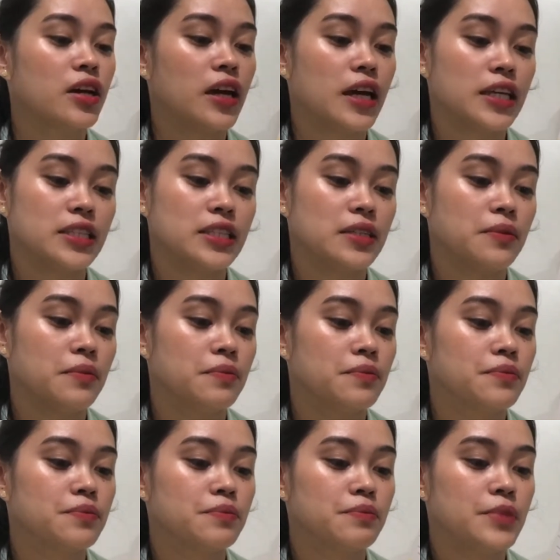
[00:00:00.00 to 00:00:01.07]
80
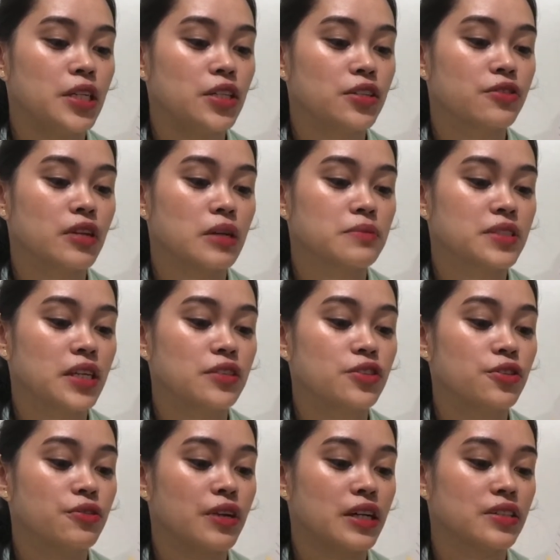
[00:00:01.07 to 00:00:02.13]
milligrams, and
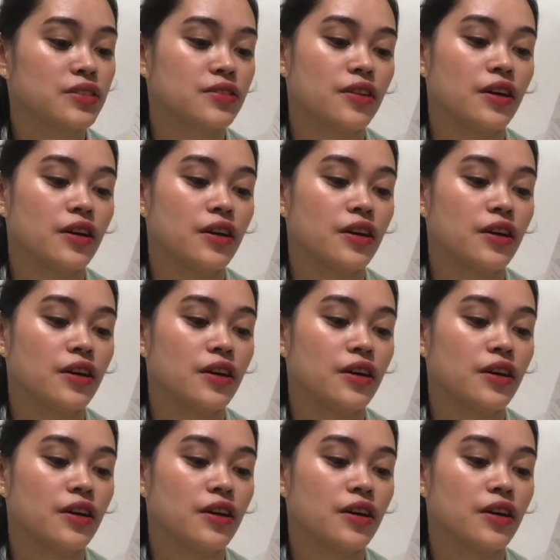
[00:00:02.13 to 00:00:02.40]
the rest